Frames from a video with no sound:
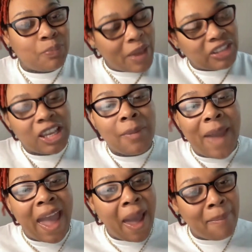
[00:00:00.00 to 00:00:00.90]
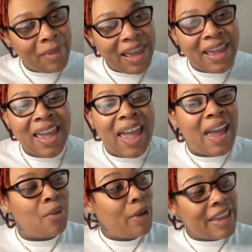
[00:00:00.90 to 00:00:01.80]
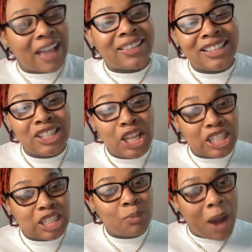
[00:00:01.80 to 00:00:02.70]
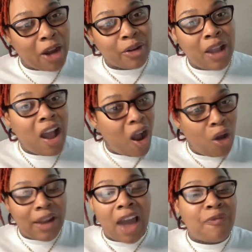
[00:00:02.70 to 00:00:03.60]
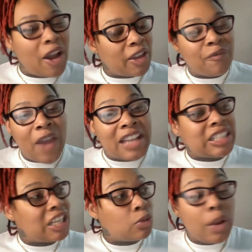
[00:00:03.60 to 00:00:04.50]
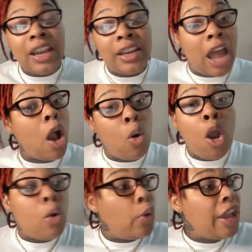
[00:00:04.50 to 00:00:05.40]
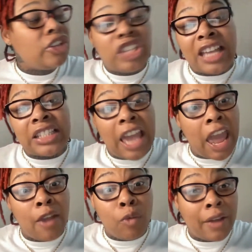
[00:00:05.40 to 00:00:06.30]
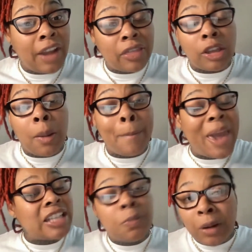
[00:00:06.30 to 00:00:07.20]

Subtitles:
bitch keep eyeing me. And we got this little smirk on our fucking face because we know we just gave one another the best